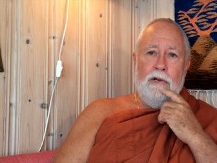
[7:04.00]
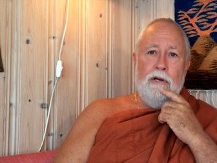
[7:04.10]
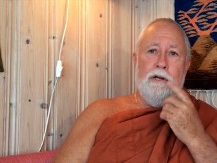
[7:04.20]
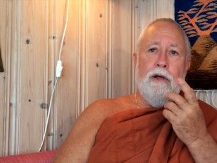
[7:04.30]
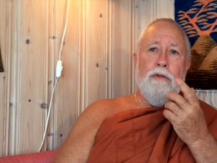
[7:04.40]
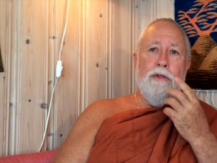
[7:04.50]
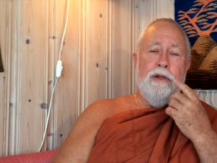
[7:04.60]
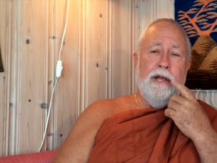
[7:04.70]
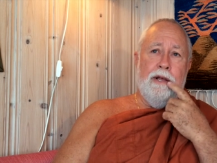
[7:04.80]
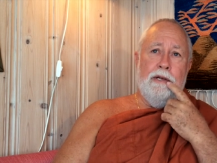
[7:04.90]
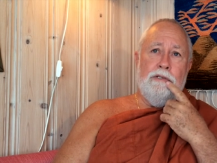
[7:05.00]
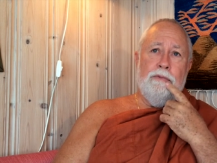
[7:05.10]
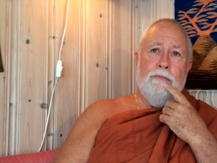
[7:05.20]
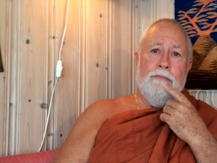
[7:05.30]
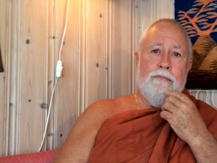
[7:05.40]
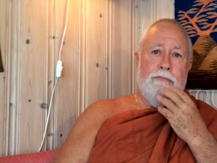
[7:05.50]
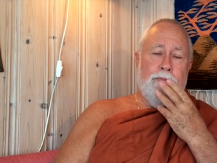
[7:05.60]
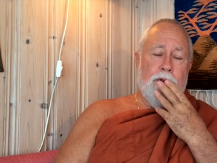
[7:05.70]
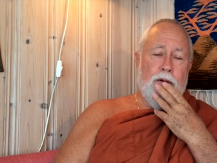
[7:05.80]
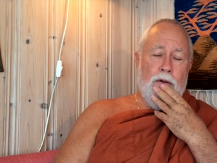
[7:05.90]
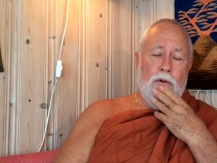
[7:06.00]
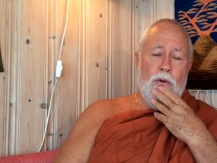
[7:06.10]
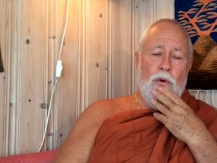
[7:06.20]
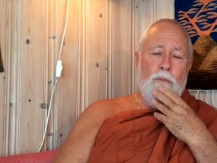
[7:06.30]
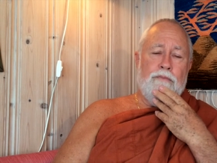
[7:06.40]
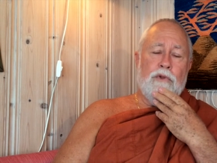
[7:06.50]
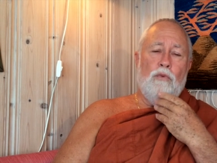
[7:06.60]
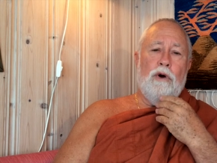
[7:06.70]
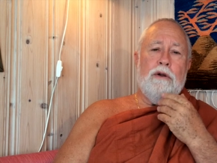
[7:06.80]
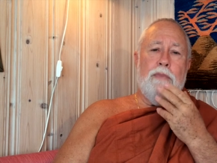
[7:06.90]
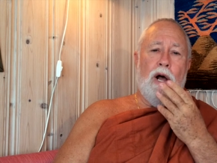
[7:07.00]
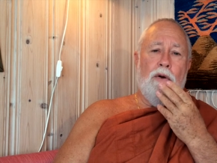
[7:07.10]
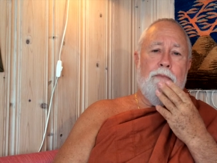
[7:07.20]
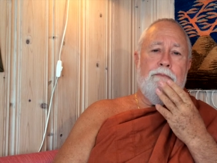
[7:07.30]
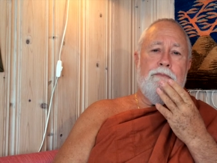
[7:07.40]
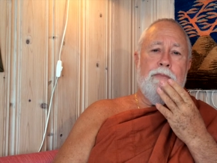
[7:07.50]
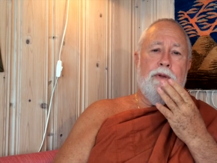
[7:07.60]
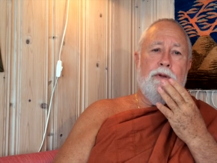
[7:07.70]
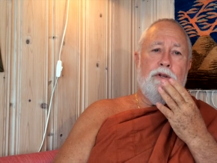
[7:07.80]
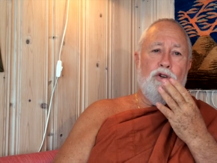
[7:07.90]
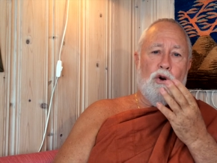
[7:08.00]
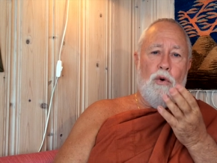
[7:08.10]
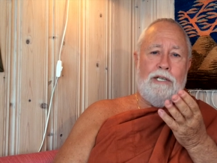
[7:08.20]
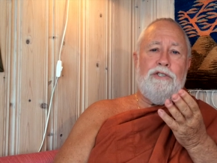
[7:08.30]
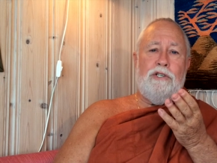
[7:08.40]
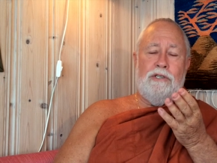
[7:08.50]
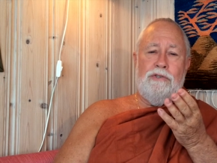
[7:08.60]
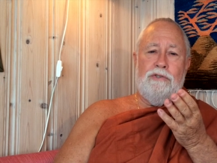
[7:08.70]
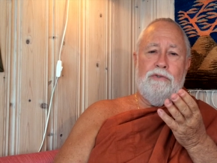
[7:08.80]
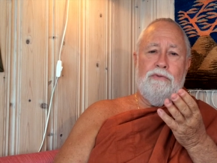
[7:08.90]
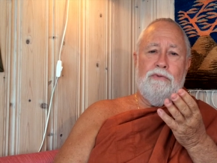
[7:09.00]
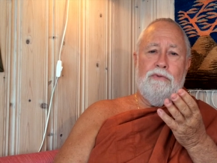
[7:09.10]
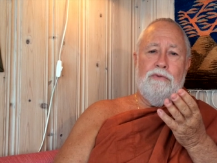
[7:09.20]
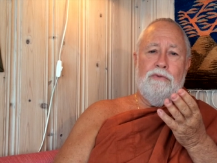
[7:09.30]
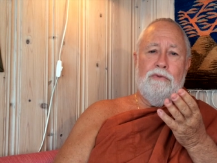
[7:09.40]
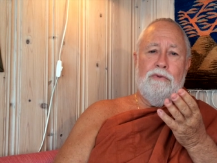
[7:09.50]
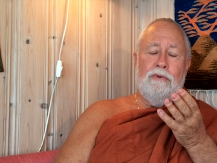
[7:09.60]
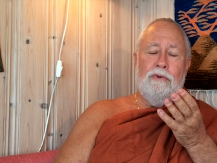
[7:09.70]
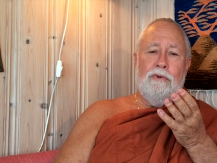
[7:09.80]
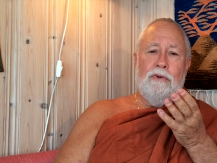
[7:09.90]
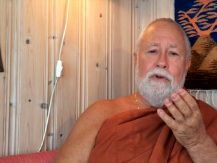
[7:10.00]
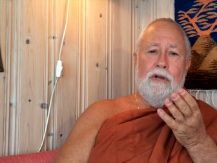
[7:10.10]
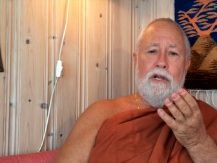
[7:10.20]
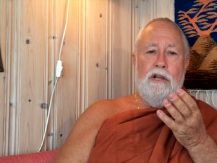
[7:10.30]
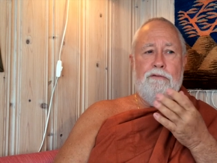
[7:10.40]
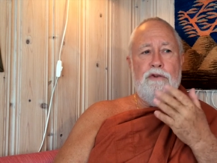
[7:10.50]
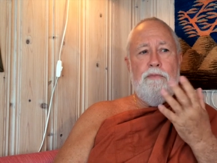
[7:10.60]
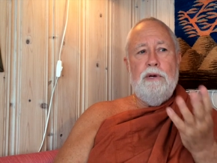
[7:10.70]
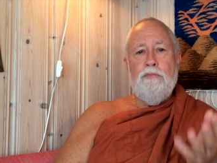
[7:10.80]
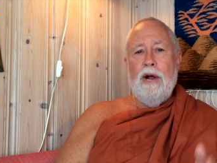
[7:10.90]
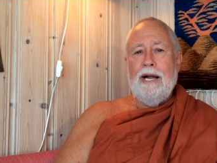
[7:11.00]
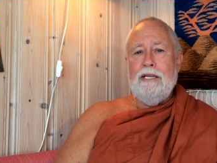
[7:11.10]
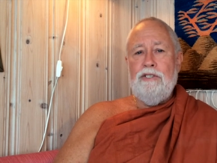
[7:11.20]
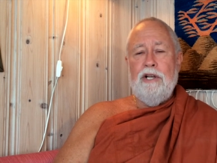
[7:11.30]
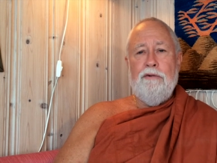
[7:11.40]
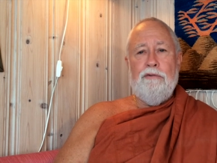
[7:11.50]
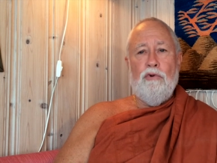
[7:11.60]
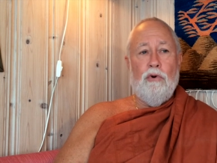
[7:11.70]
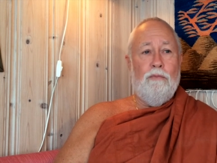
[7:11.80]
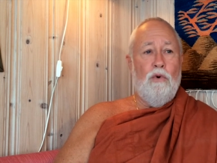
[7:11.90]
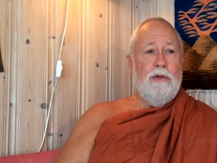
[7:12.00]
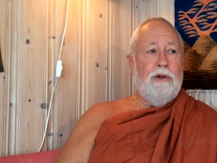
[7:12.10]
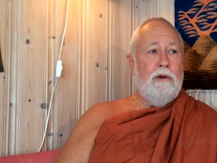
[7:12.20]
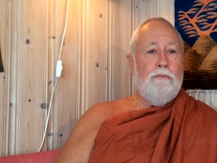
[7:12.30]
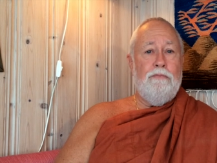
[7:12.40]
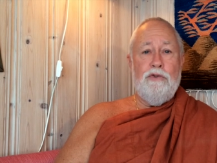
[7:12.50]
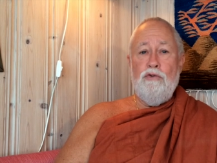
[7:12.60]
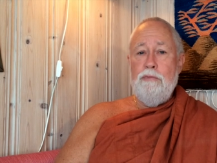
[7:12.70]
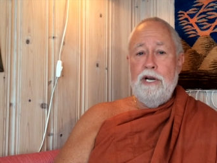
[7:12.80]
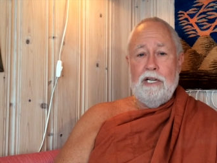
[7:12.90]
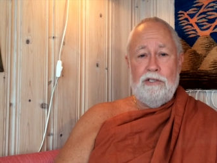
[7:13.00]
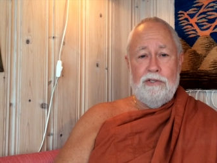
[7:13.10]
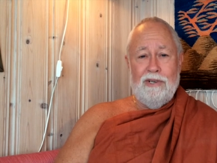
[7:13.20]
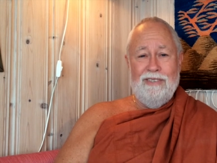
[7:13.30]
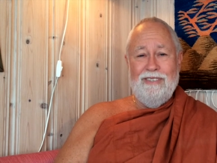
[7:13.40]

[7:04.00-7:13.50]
Another thing is, what about your questions? If you've been practicing for more than two minutes,